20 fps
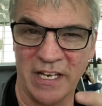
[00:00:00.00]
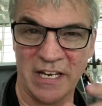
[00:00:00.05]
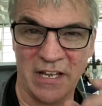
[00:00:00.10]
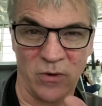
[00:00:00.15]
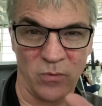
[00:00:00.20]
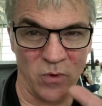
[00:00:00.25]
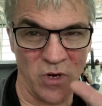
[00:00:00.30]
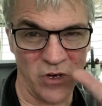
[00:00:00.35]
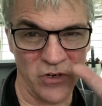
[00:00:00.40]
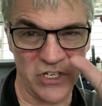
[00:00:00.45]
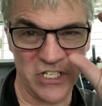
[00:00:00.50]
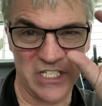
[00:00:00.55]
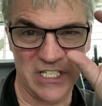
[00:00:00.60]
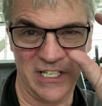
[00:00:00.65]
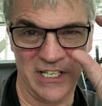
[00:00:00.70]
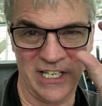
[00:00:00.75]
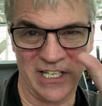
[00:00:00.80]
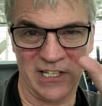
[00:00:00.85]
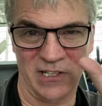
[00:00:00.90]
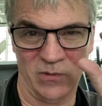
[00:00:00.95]
Now Rode is
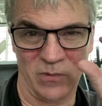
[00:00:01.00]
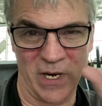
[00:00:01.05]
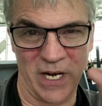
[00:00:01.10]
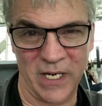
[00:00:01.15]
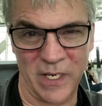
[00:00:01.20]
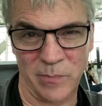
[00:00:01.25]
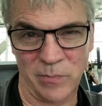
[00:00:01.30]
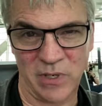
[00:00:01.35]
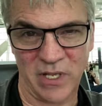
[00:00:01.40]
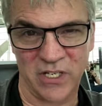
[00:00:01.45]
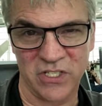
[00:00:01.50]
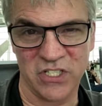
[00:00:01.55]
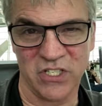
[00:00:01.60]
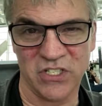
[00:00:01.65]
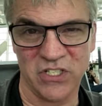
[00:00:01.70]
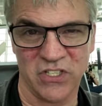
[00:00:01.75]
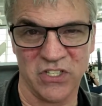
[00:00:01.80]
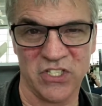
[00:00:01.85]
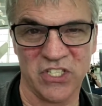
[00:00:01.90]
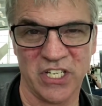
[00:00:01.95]
little, right? And it plugs
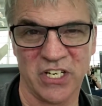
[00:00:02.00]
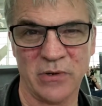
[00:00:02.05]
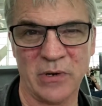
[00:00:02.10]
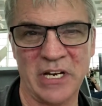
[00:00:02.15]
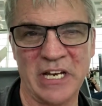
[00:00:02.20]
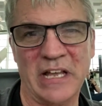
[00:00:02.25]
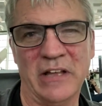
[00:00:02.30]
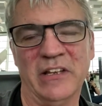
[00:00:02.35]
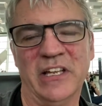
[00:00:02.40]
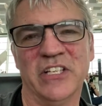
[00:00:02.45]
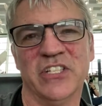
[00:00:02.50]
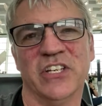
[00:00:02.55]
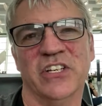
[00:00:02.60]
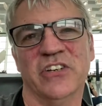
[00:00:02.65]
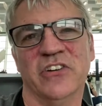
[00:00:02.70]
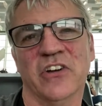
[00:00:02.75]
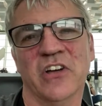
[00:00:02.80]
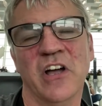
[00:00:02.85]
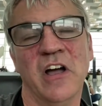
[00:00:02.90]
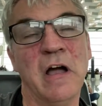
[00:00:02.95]
into the cigarette outlet in
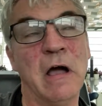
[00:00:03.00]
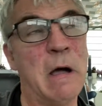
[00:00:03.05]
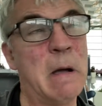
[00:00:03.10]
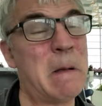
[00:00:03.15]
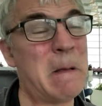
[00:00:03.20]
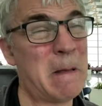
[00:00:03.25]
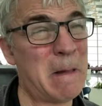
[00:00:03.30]
your car.